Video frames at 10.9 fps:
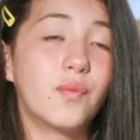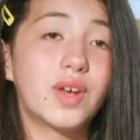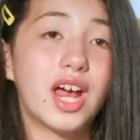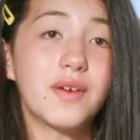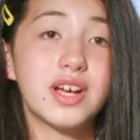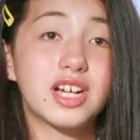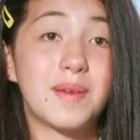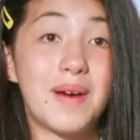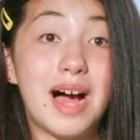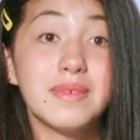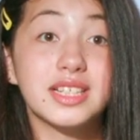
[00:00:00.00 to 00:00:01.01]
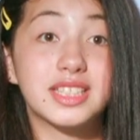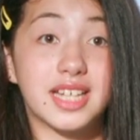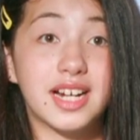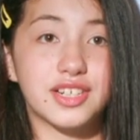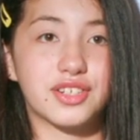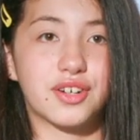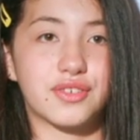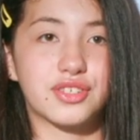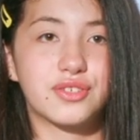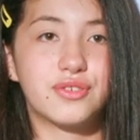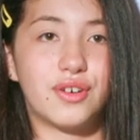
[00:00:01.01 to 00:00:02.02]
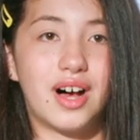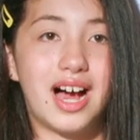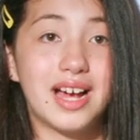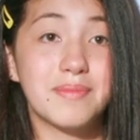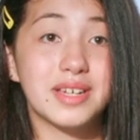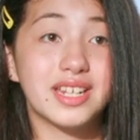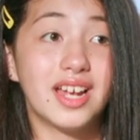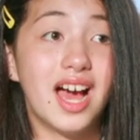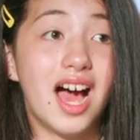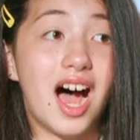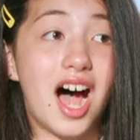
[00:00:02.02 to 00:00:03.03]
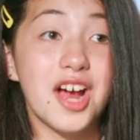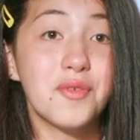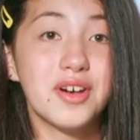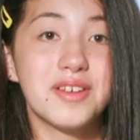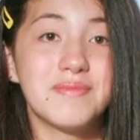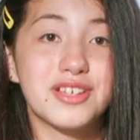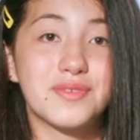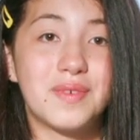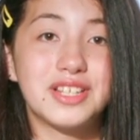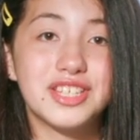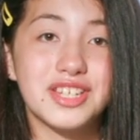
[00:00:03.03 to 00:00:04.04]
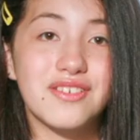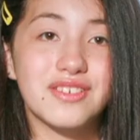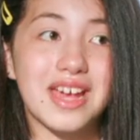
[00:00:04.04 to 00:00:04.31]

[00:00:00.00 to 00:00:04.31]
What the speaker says: When I wake up, I'm excited to go to school. I mean, I don't want to miss one single